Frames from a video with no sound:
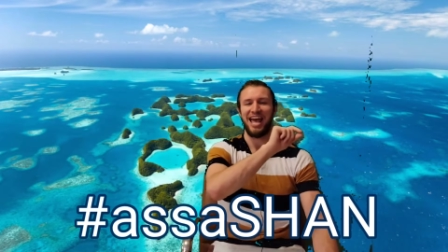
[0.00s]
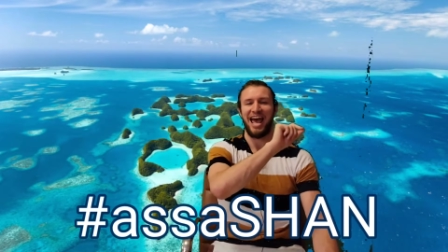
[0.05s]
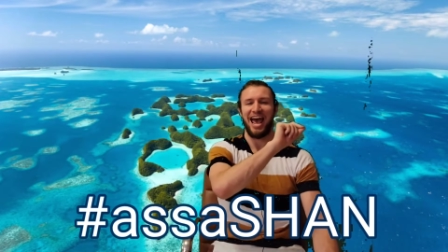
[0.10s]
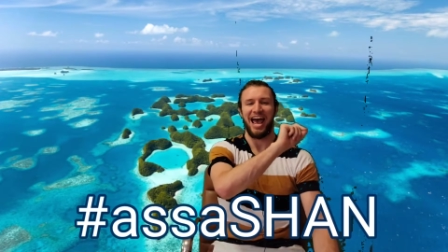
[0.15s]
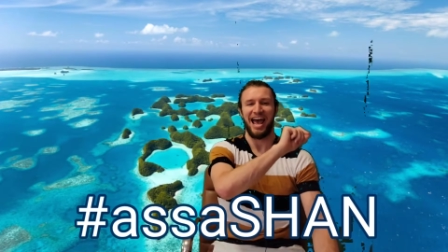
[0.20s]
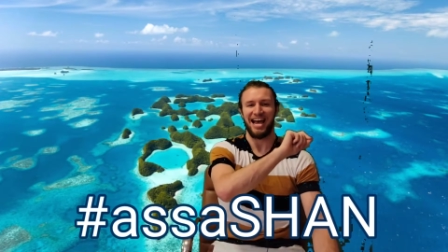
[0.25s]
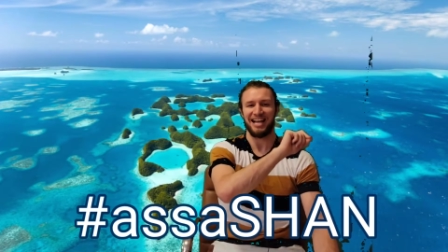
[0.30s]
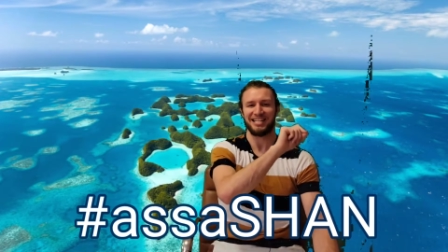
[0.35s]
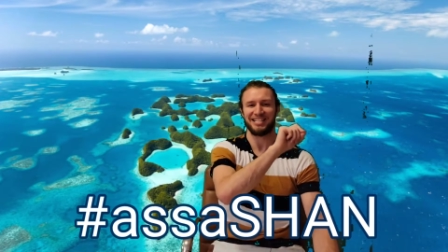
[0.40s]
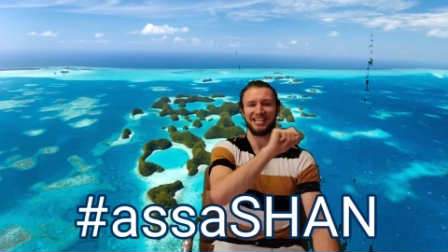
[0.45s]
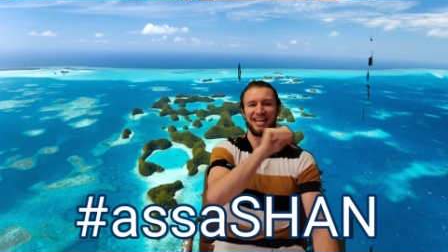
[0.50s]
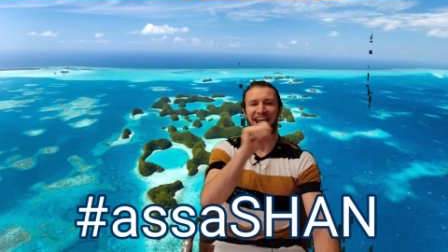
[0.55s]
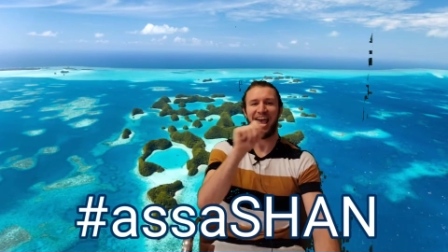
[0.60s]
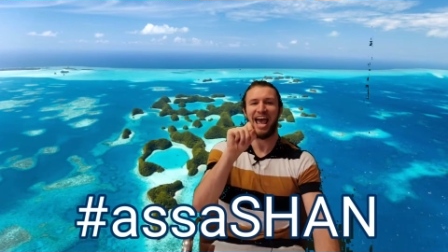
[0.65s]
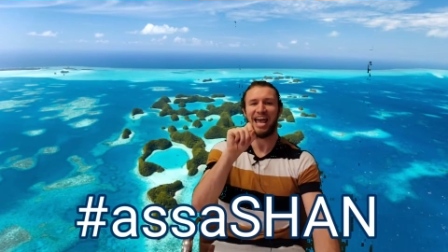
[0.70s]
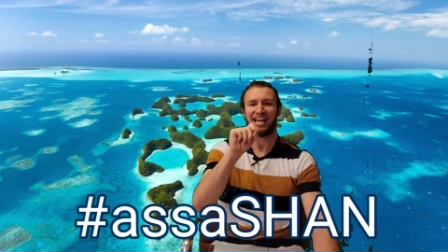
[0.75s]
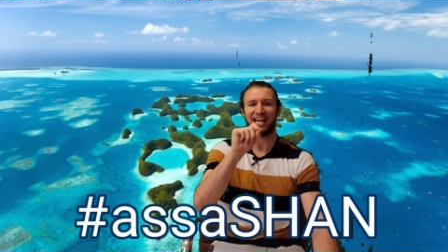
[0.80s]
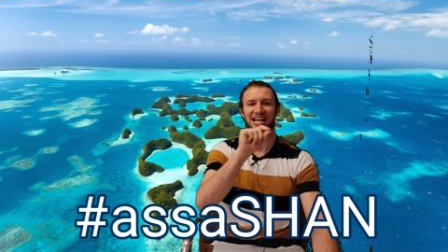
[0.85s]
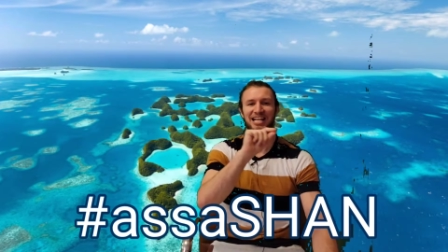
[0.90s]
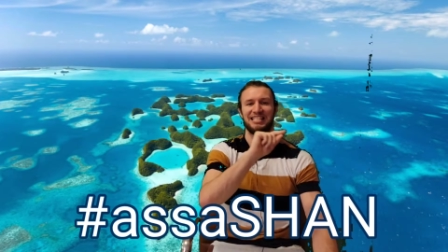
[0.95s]

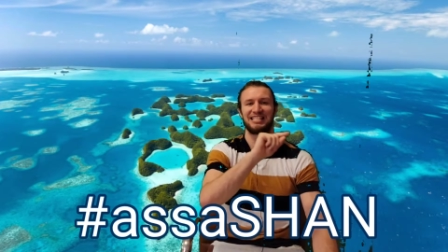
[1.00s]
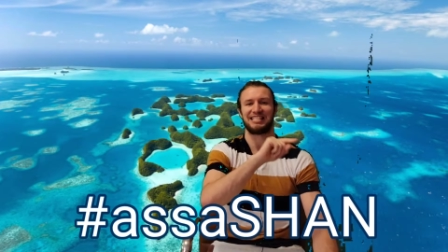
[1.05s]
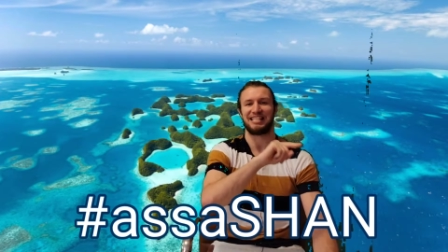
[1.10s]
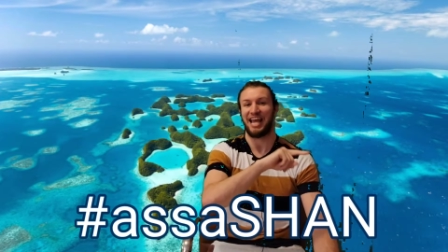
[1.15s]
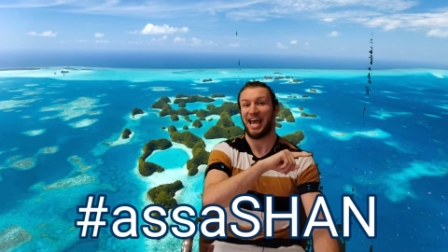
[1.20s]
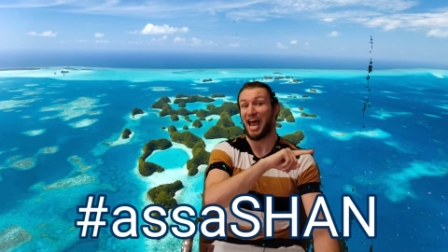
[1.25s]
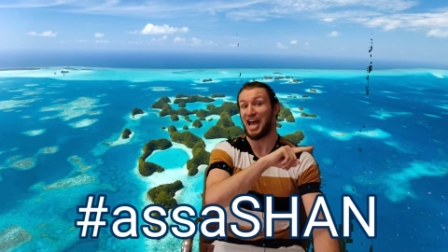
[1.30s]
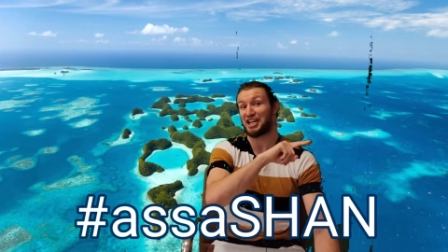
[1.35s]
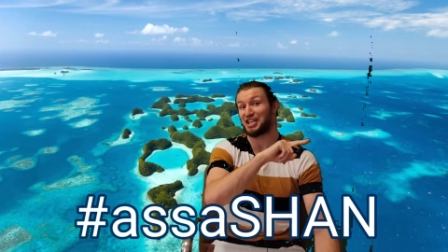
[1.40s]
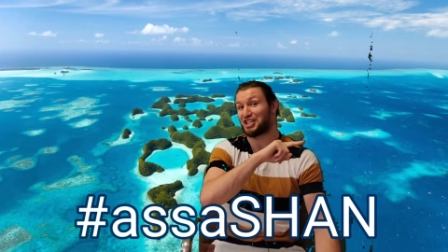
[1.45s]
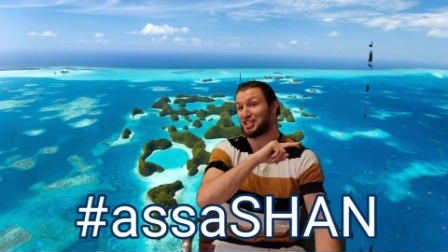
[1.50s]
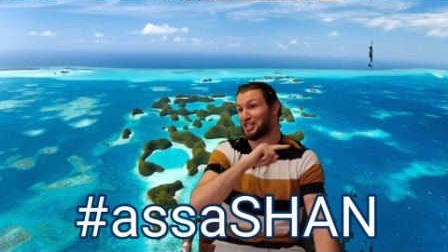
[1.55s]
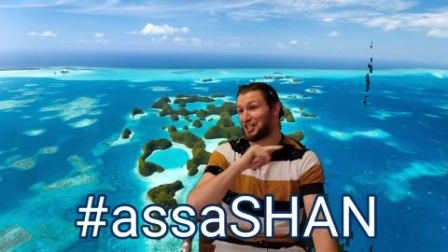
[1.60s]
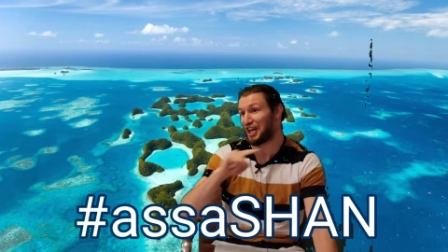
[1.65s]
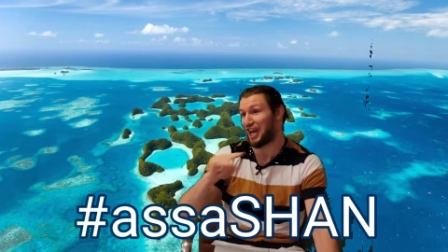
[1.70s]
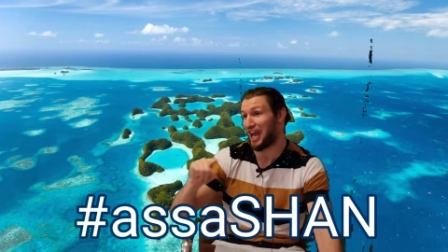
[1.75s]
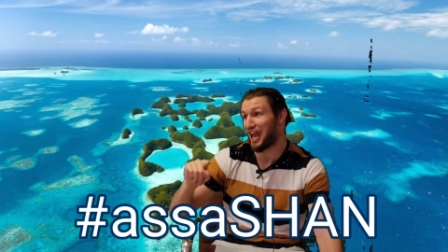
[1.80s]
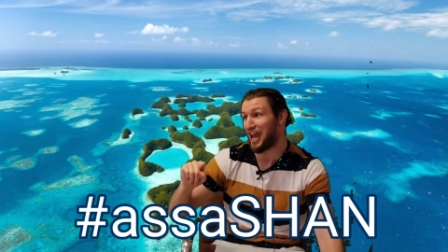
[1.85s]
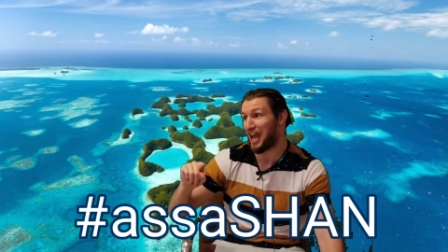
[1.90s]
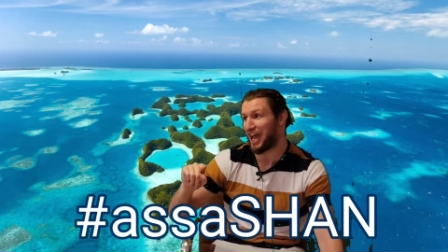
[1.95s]
Hashtag
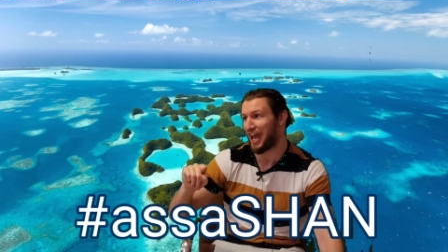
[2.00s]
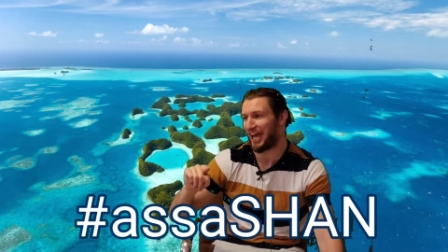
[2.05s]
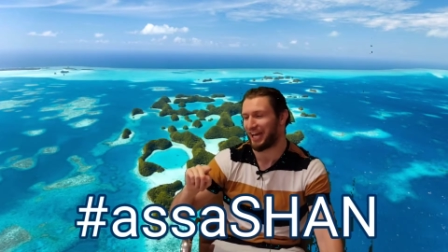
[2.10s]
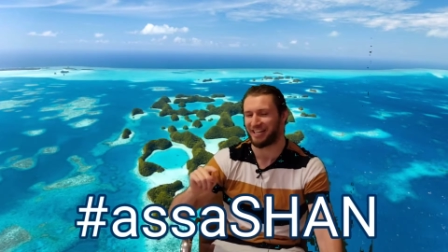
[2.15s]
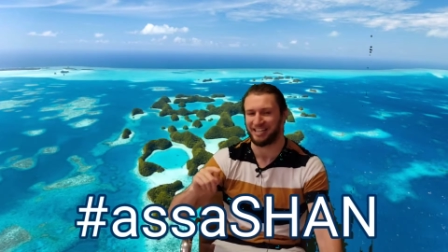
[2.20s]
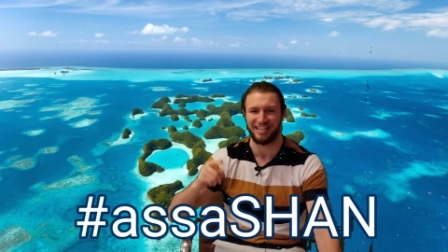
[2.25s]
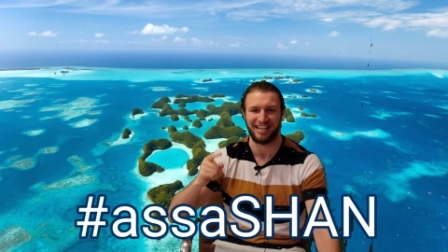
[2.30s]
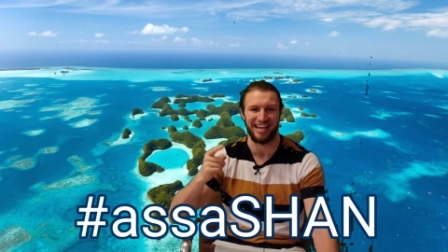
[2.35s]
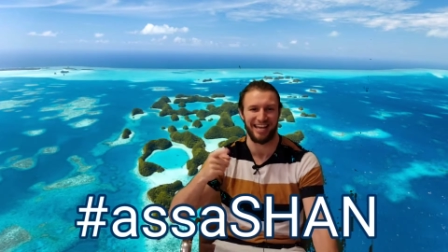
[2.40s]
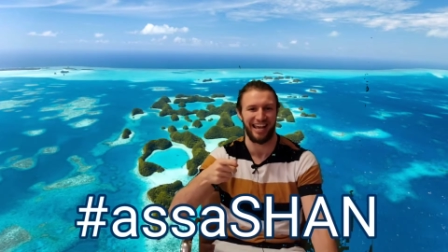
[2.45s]
assassin.